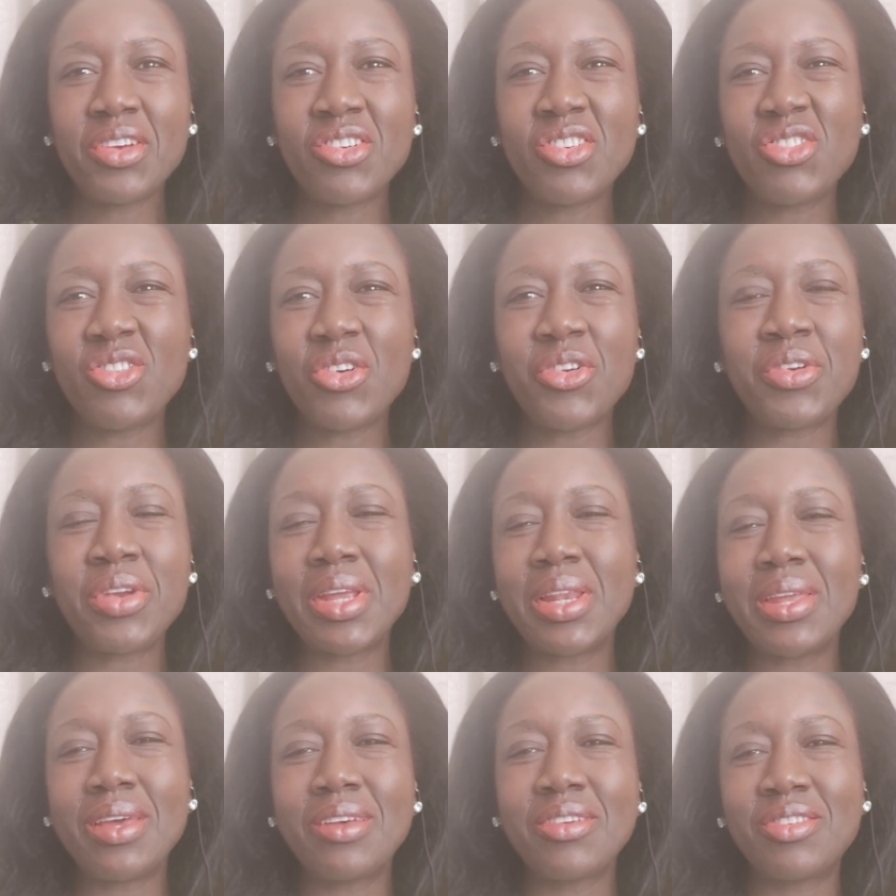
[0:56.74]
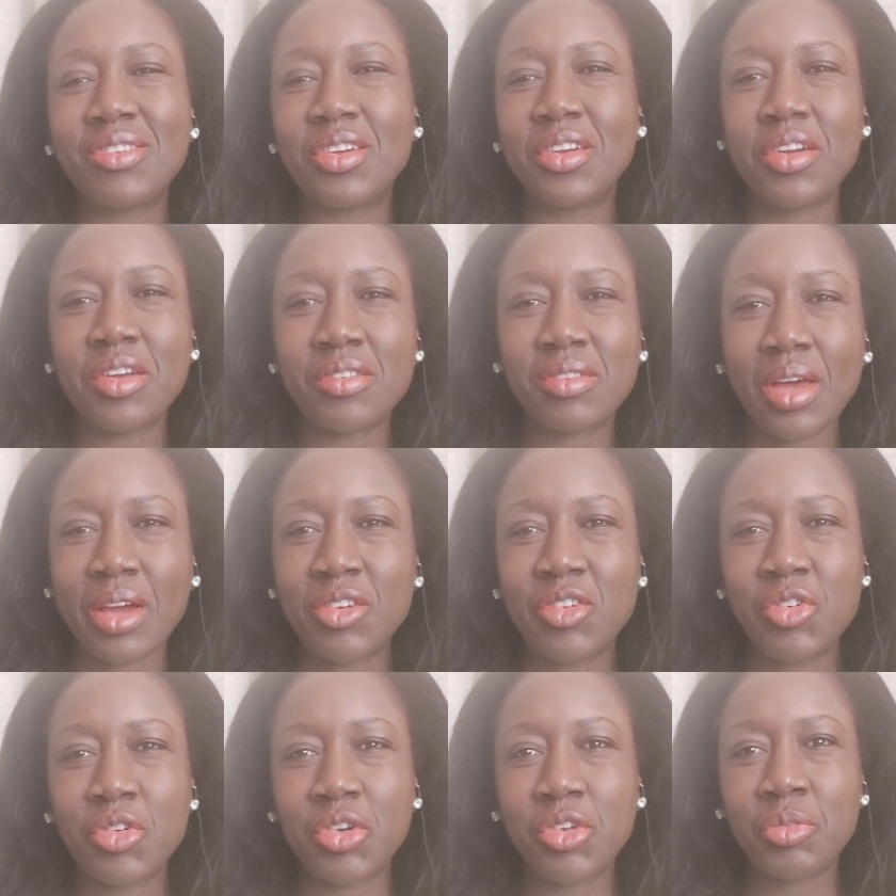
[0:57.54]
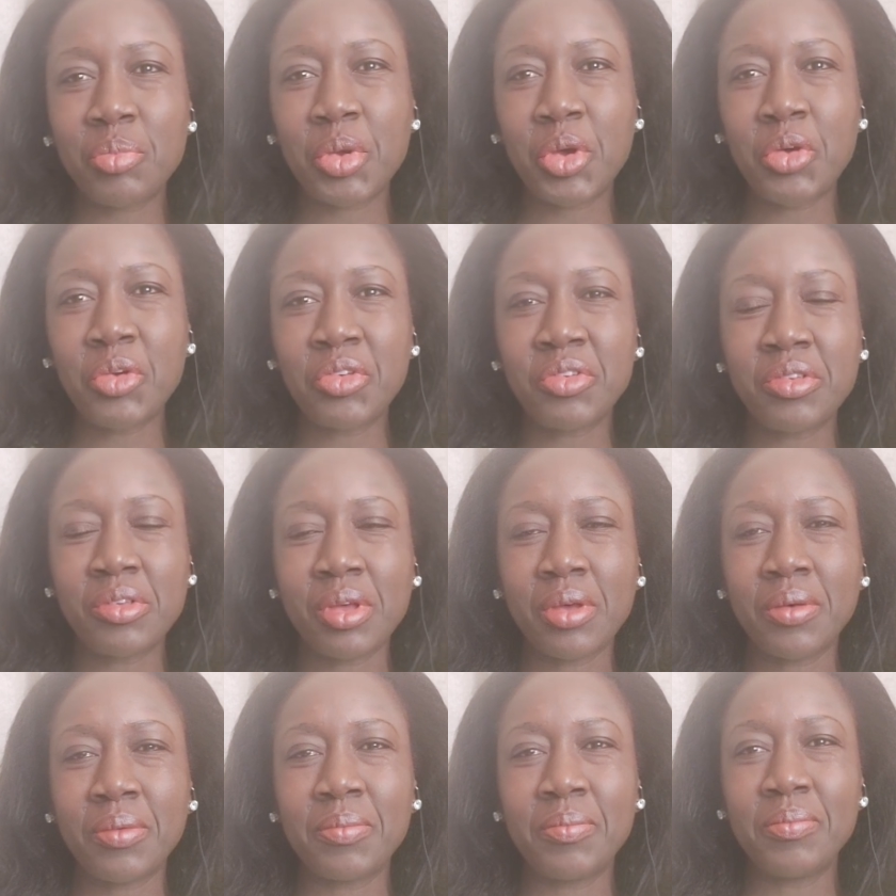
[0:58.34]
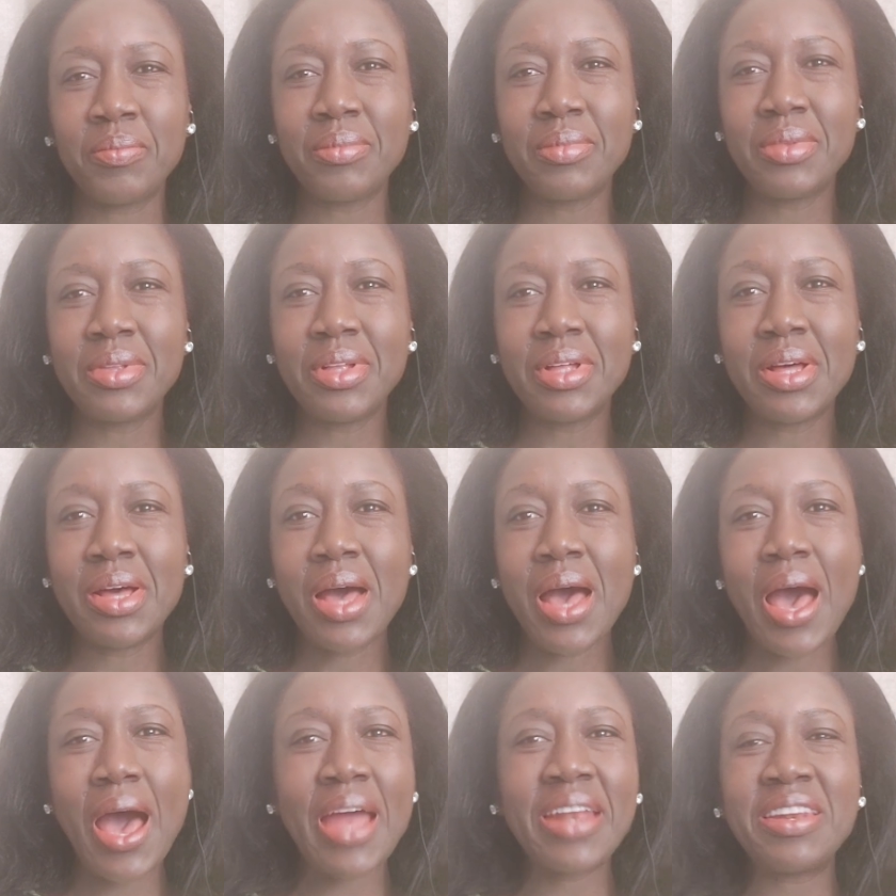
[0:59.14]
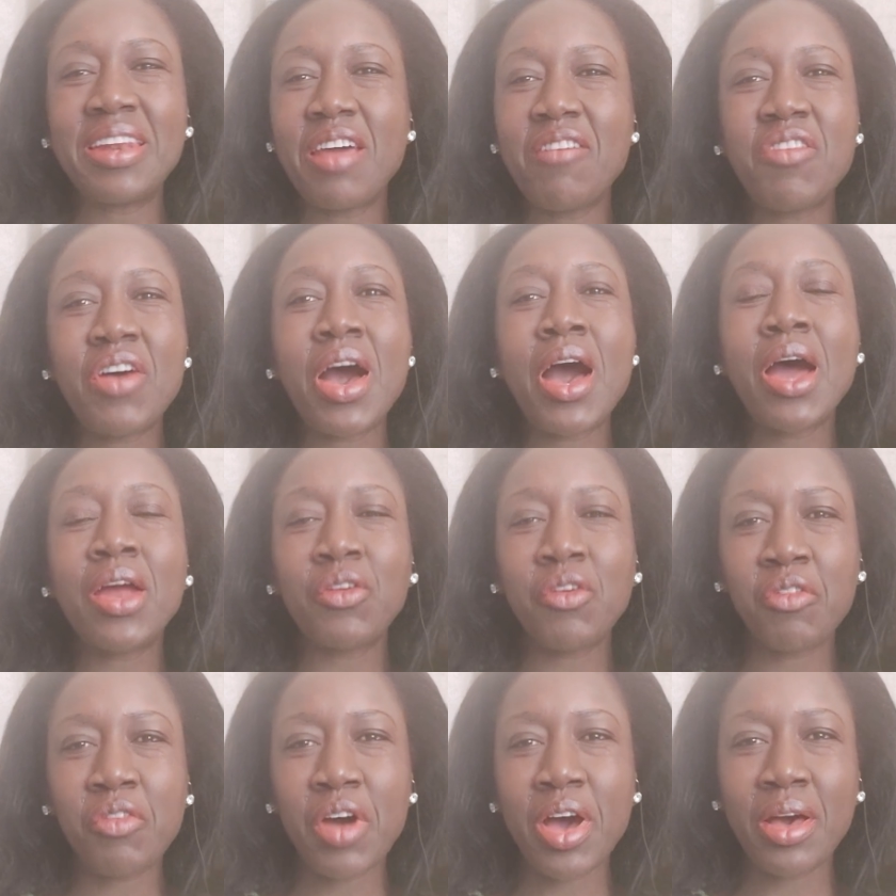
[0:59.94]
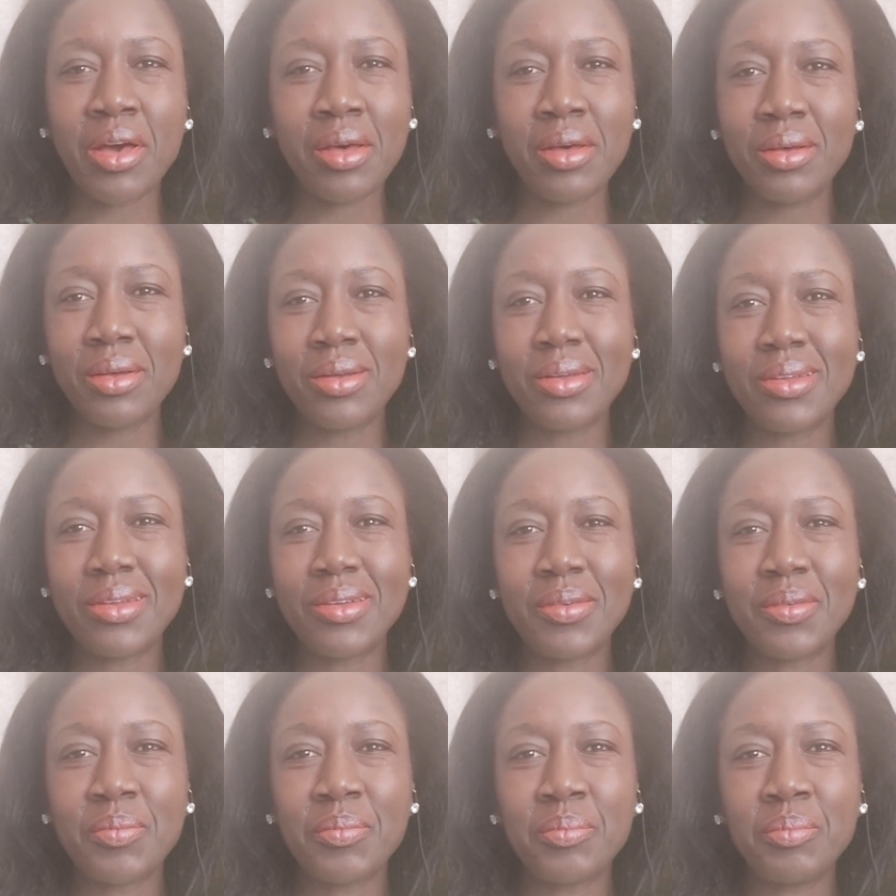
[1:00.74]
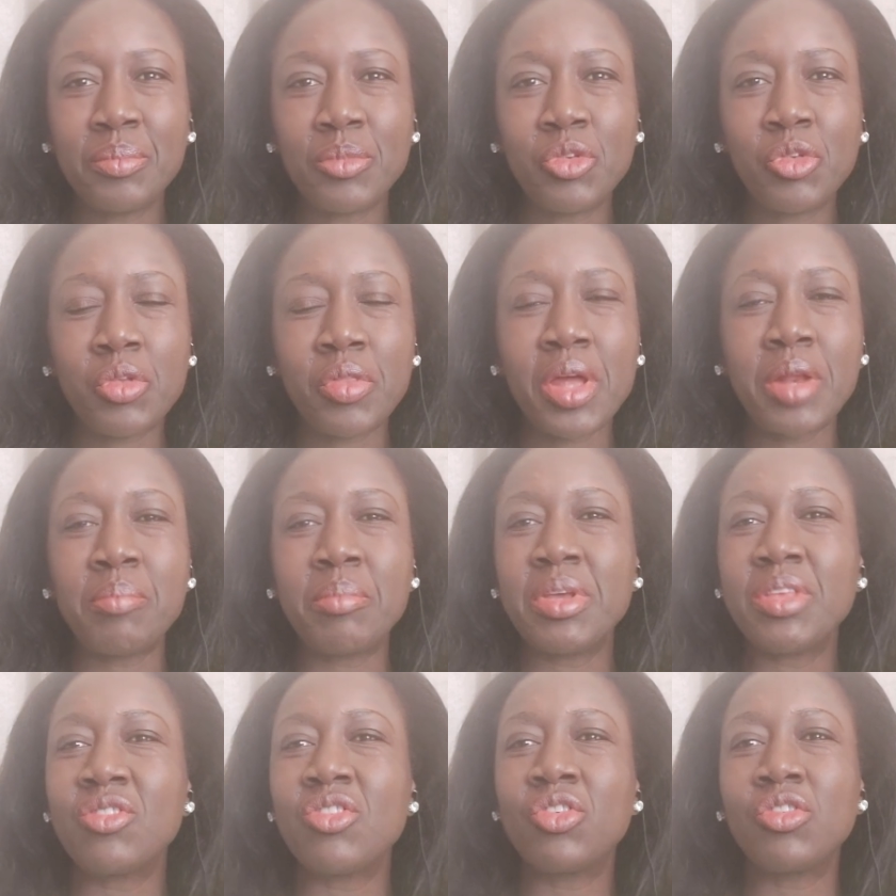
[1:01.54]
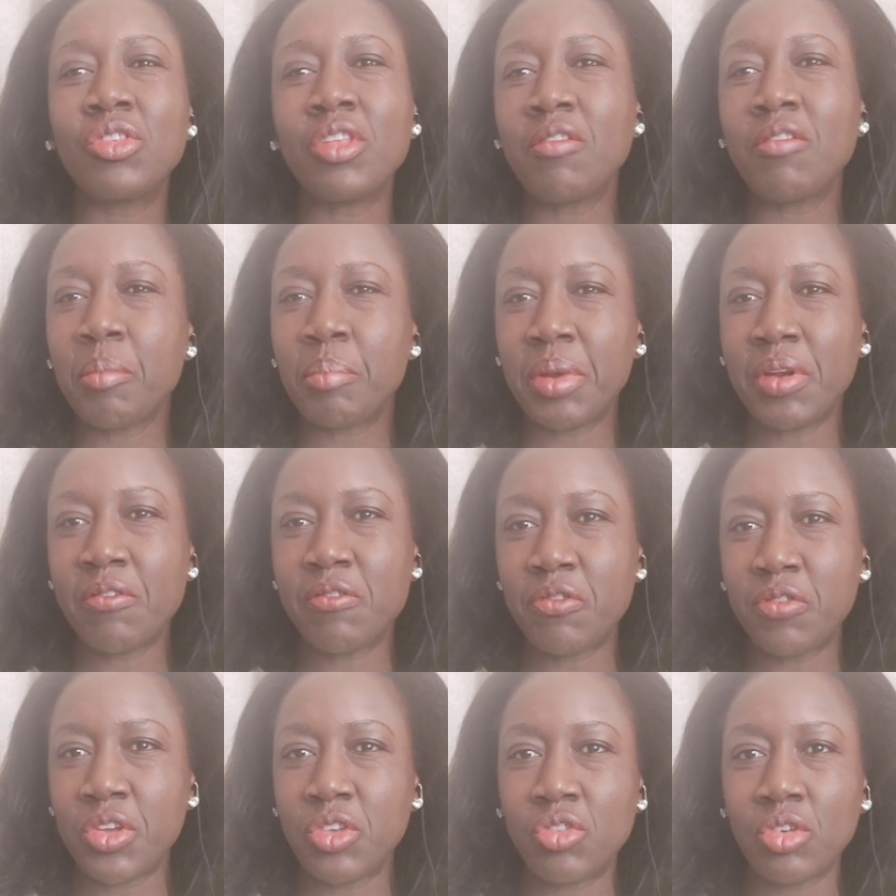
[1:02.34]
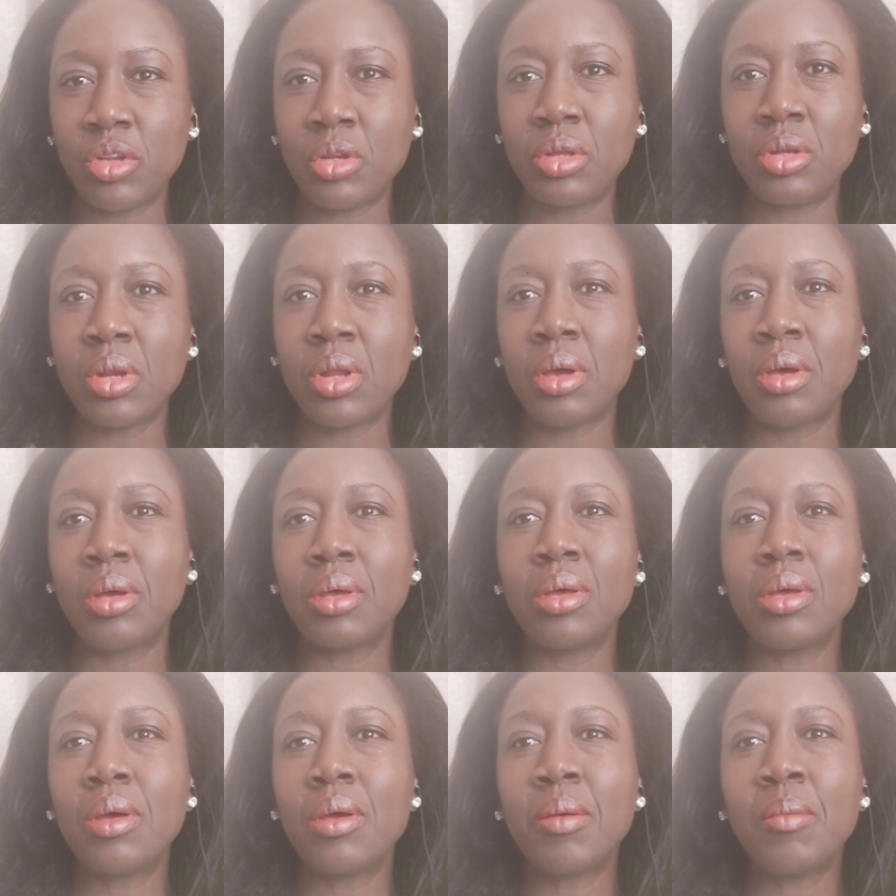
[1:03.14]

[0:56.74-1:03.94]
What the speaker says: she's not really a serious actress because I'd never heard of her. So that means she's never been featured in a